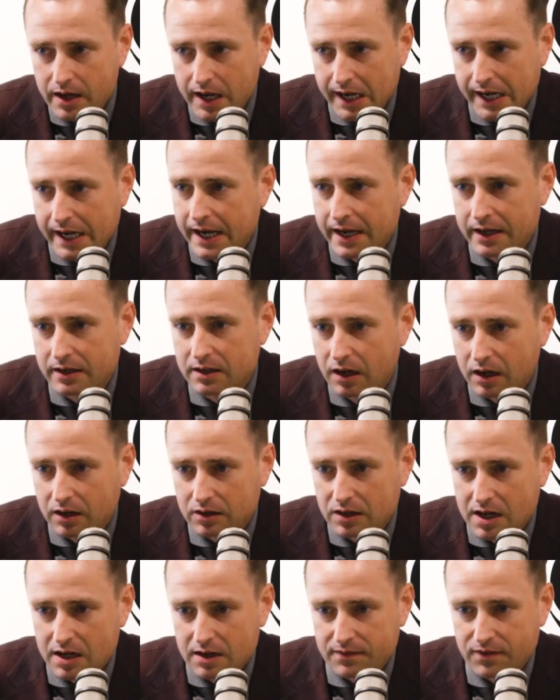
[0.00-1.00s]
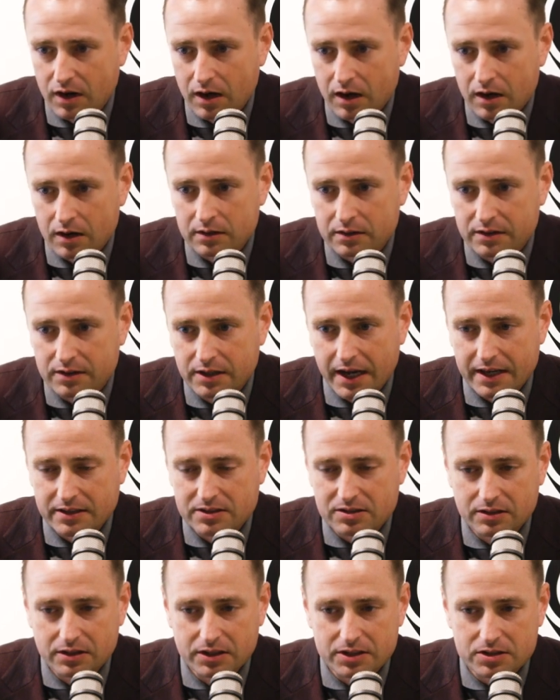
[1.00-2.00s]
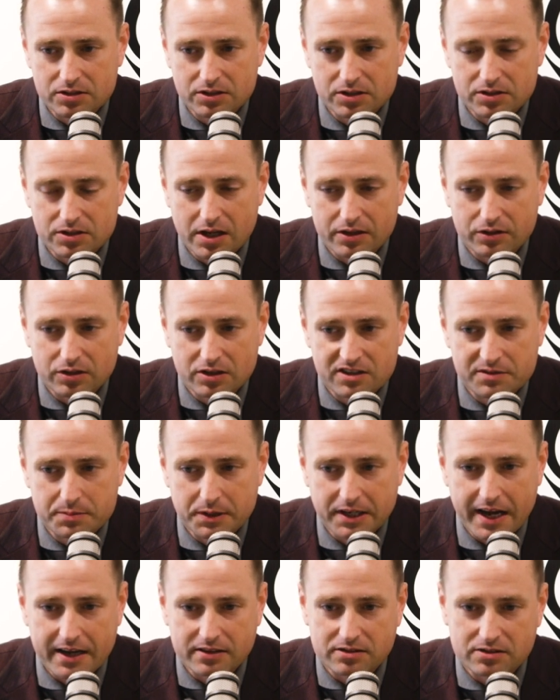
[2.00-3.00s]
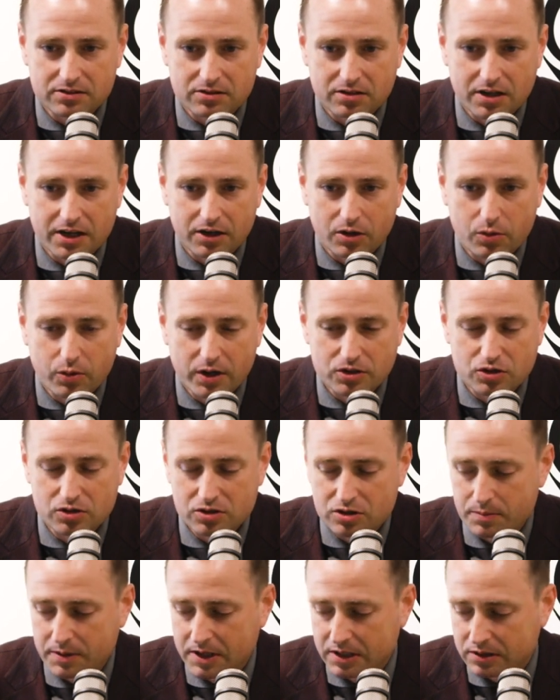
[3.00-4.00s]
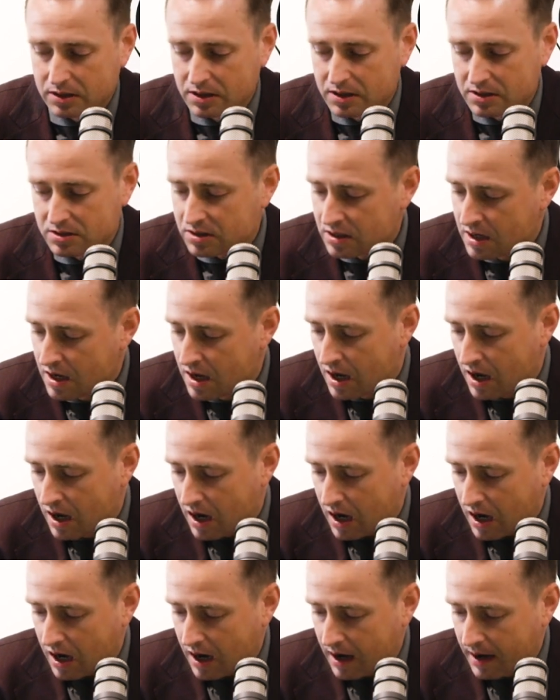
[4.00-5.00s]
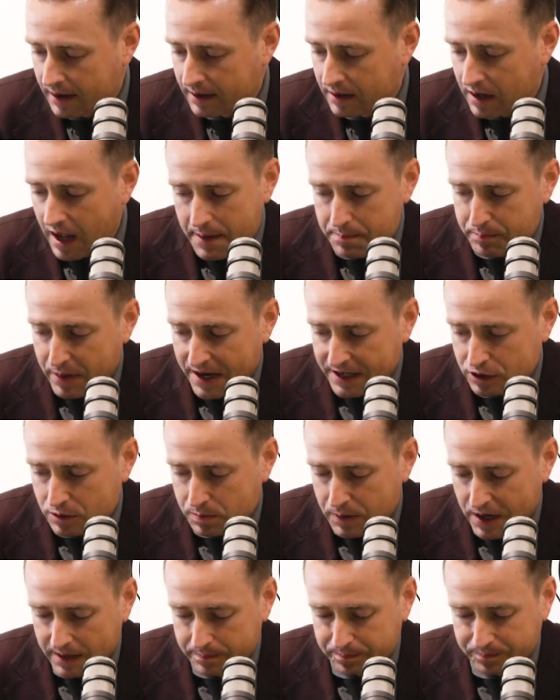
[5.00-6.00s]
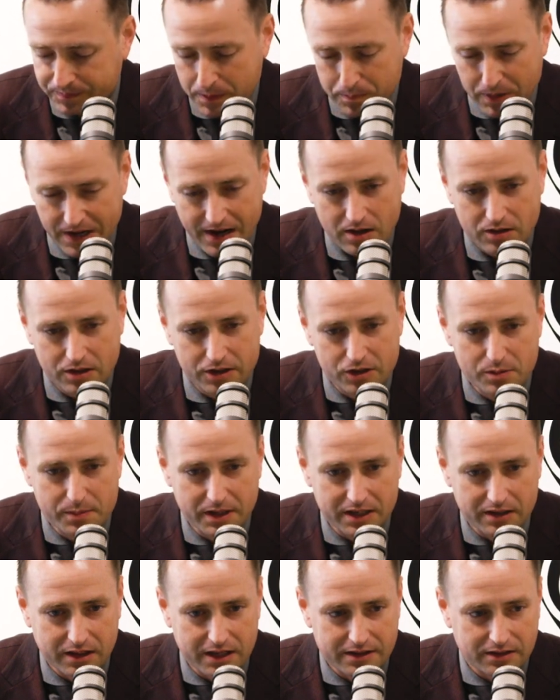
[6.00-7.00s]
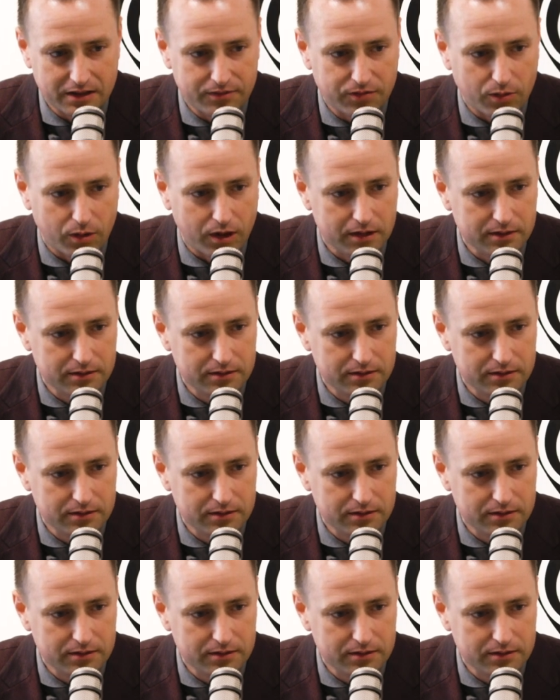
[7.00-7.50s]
And a lot of our guests and listeners out there have been asking us a lot of questions about this. Uh, and Ben's been, Ben, how long have you been in lending for?